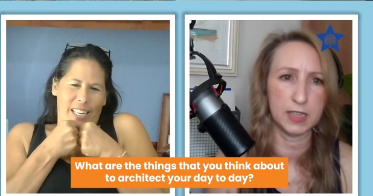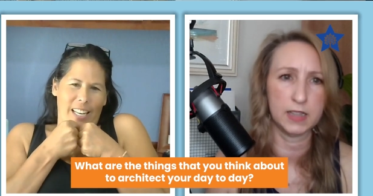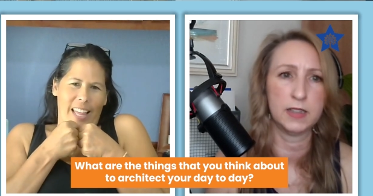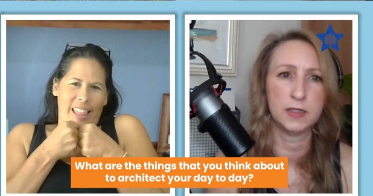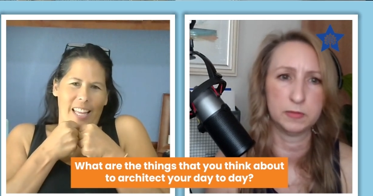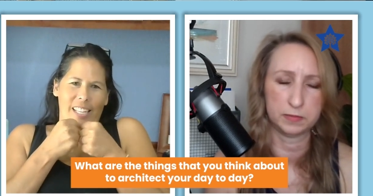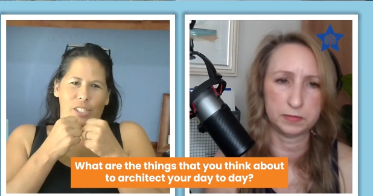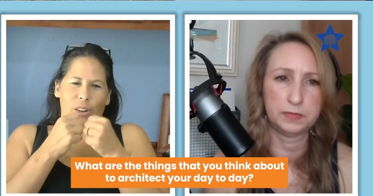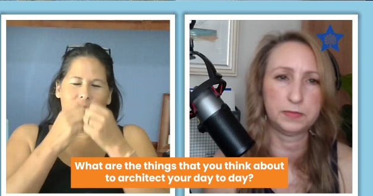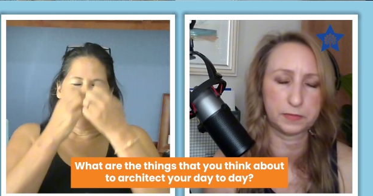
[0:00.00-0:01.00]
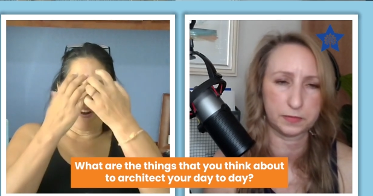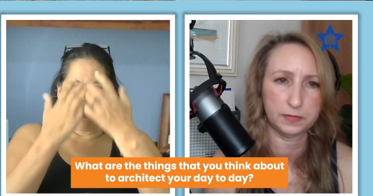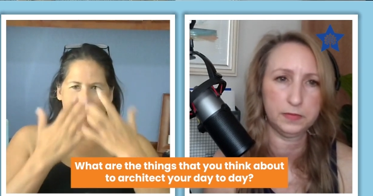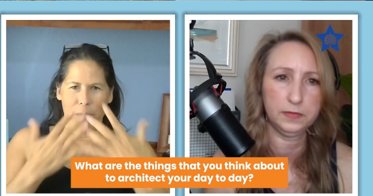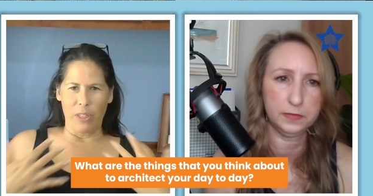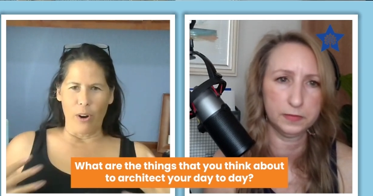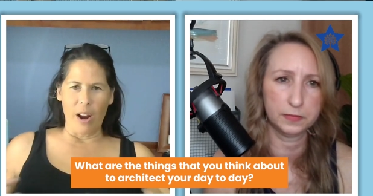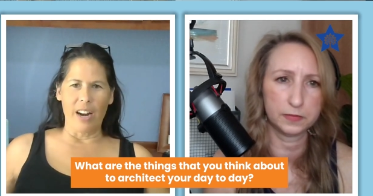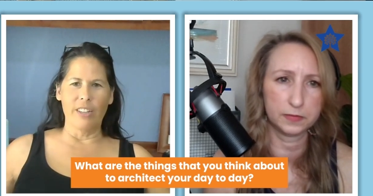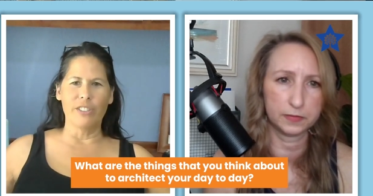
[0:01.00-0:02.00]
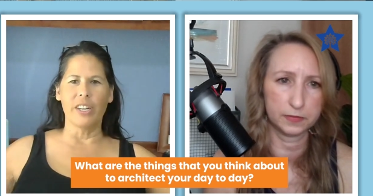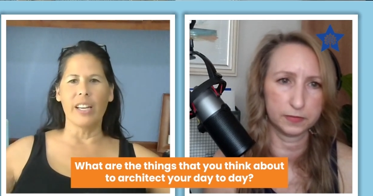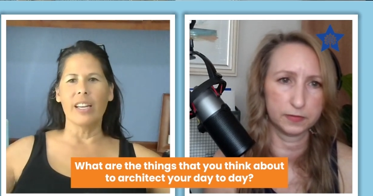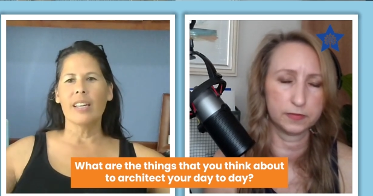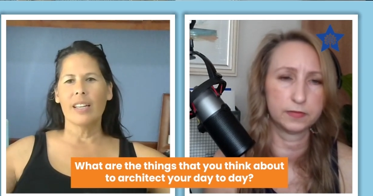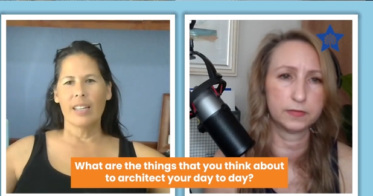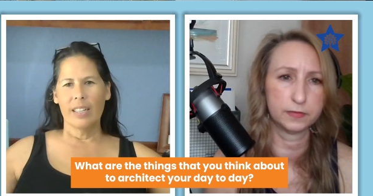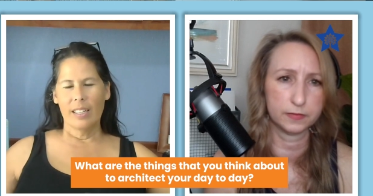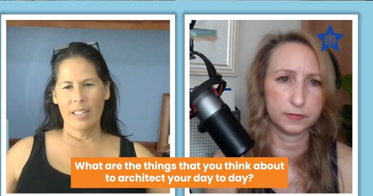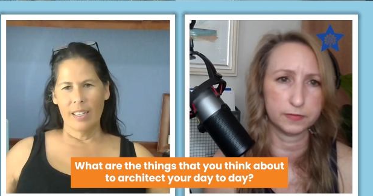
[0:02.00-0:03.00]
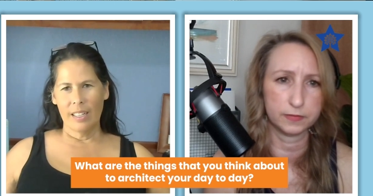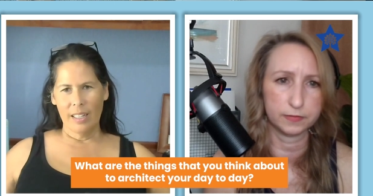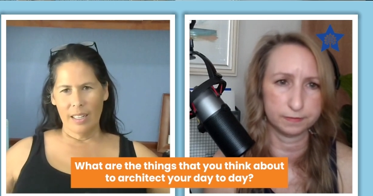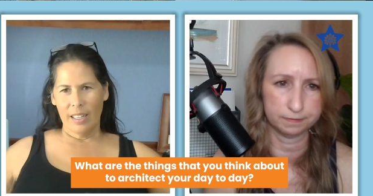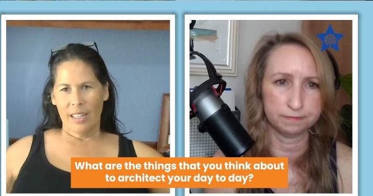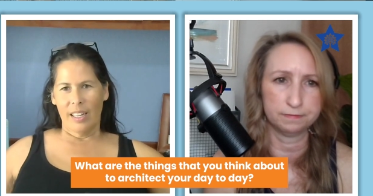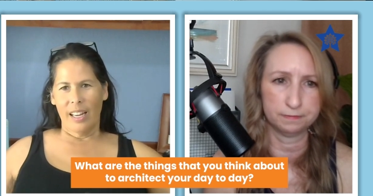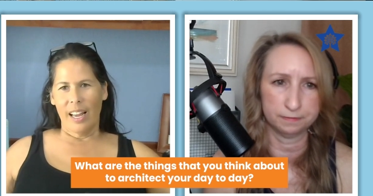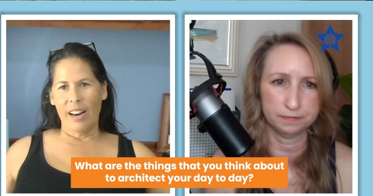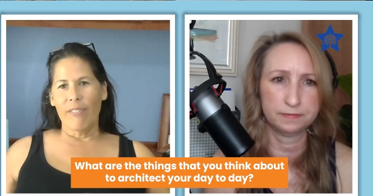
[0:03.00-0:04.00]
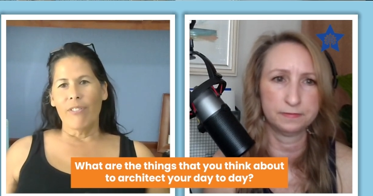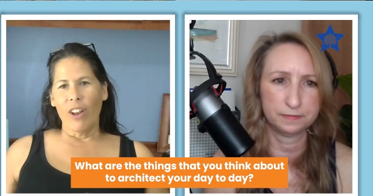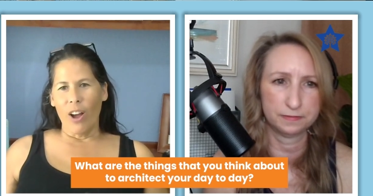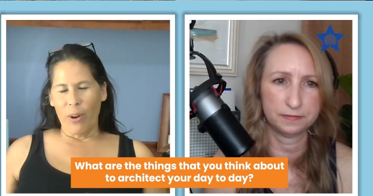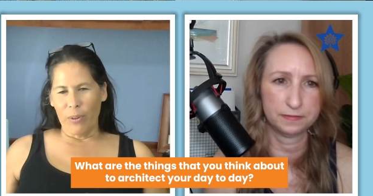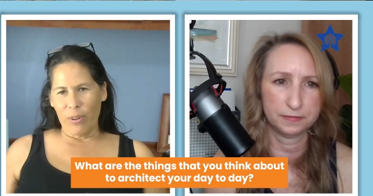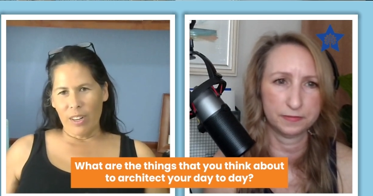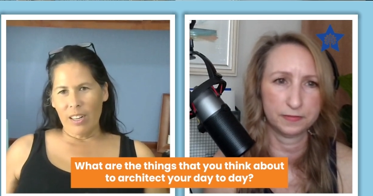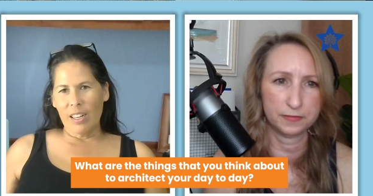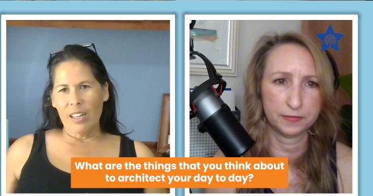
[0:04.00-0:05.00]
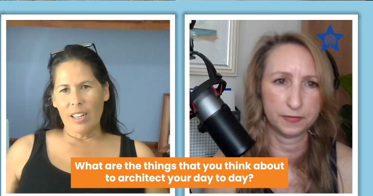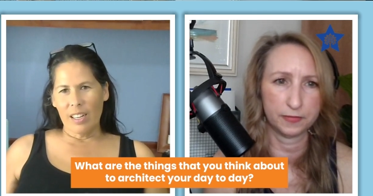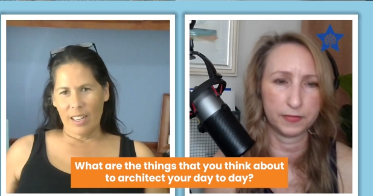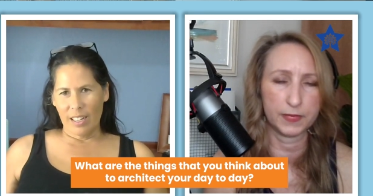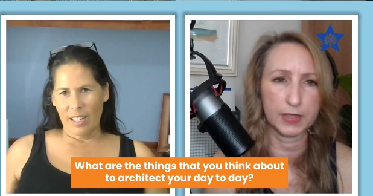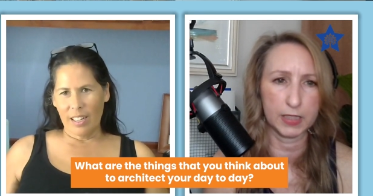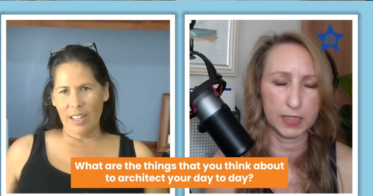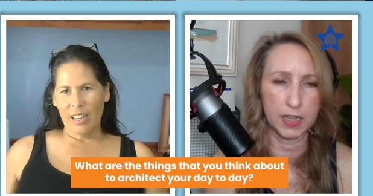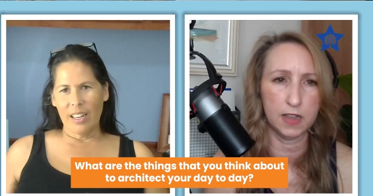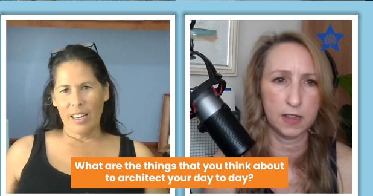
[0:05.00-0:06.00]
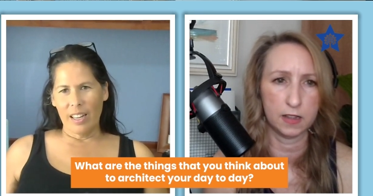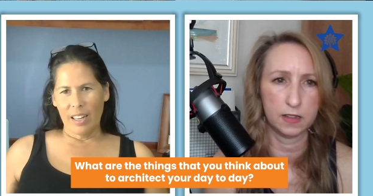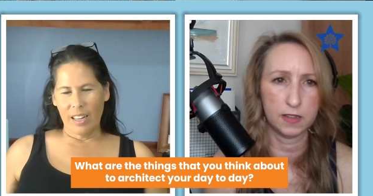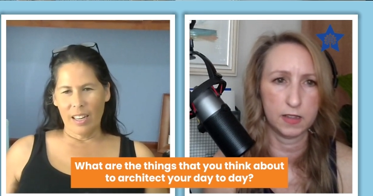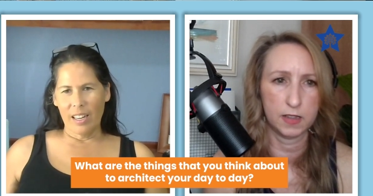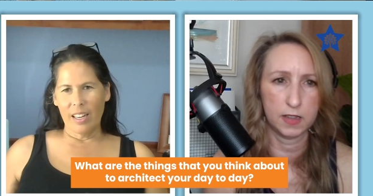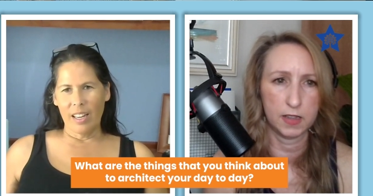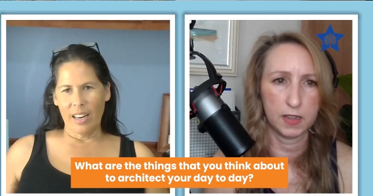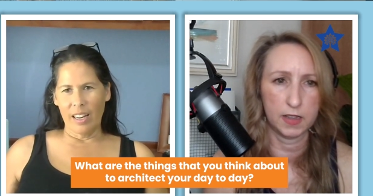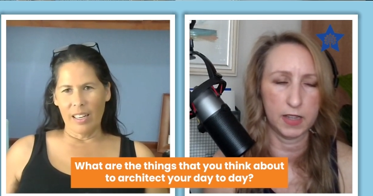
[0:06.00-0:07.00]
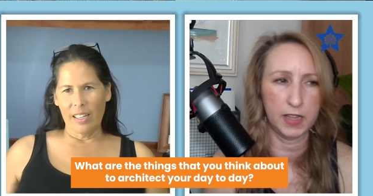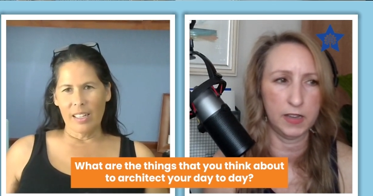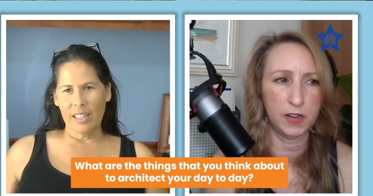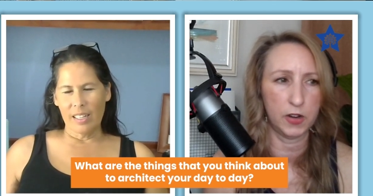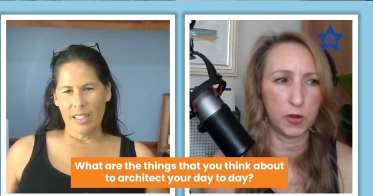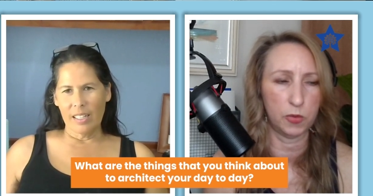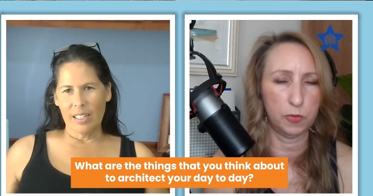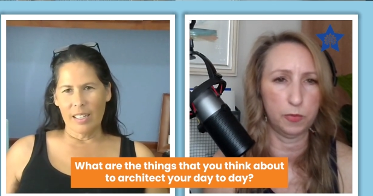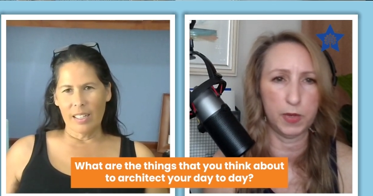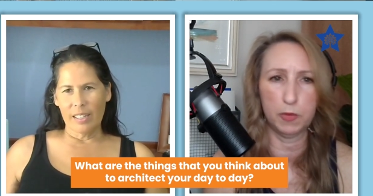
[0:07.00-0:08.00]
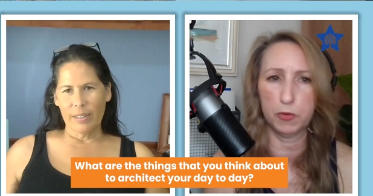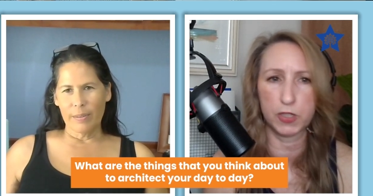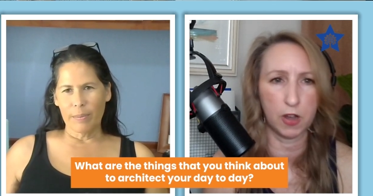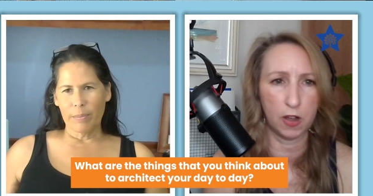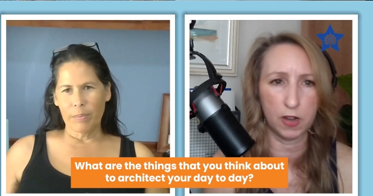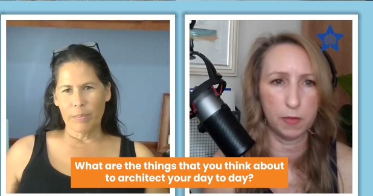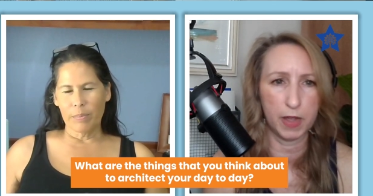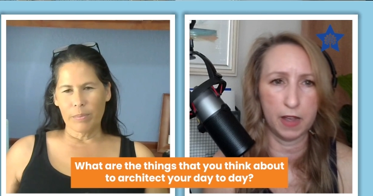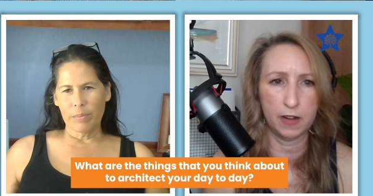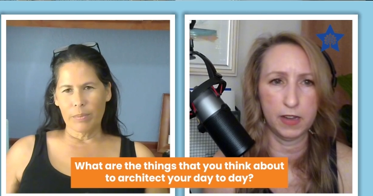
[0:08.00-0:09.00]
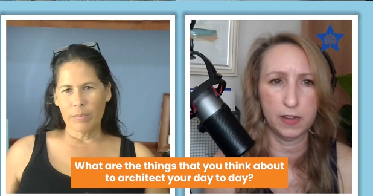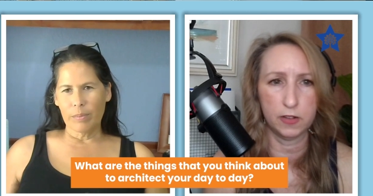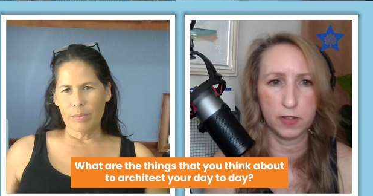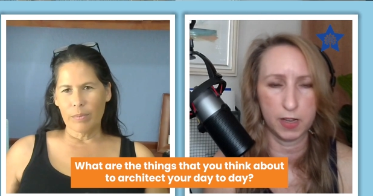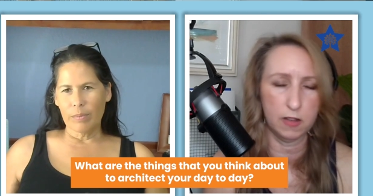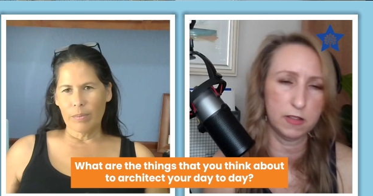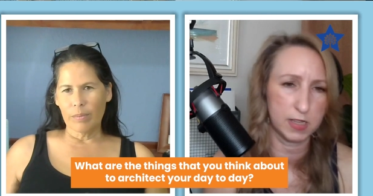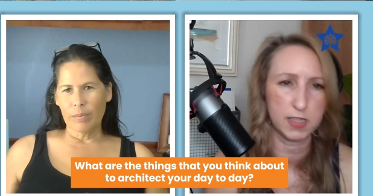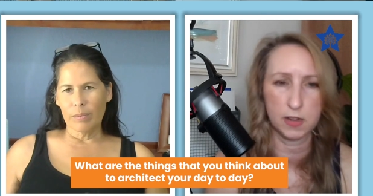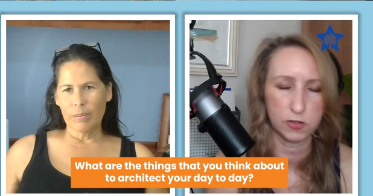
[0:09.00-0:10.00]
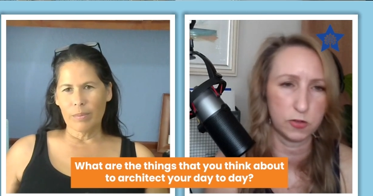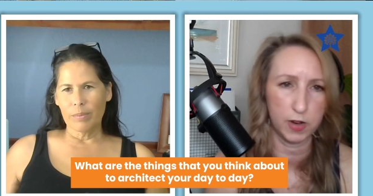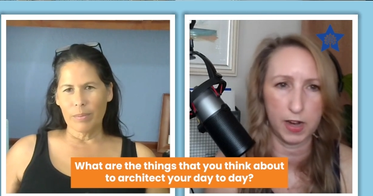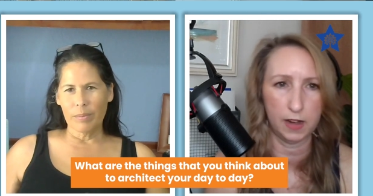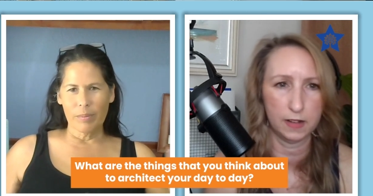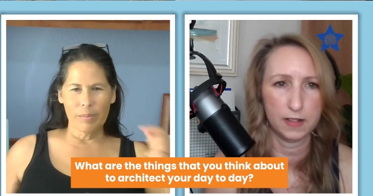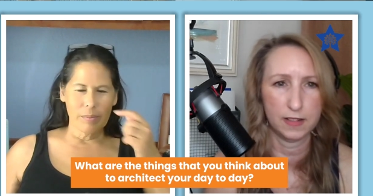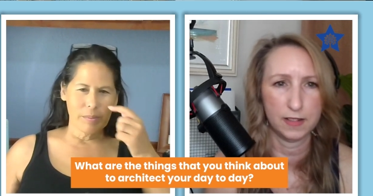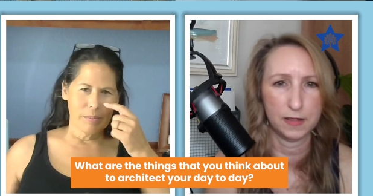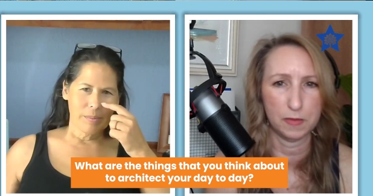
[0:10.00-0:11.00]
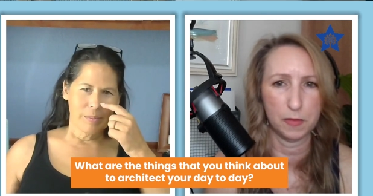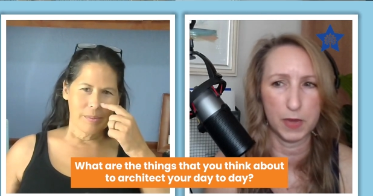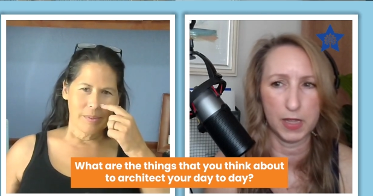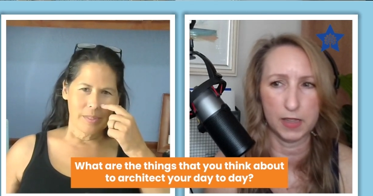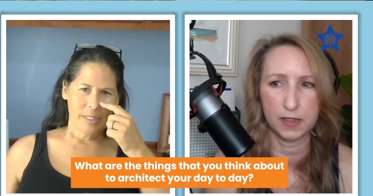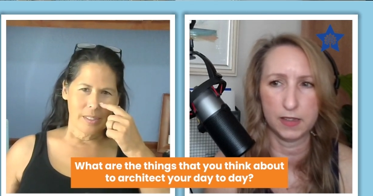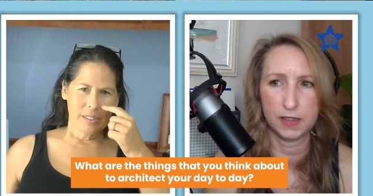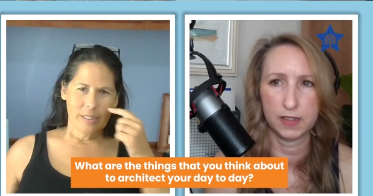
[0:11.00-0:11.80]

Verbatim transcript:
Speaker 1: Yeah. You're living with your energy hmm in a flow.
Speaker 2: Yeah. And And, you know, people talk about it and you're like, oh, that sounds great. But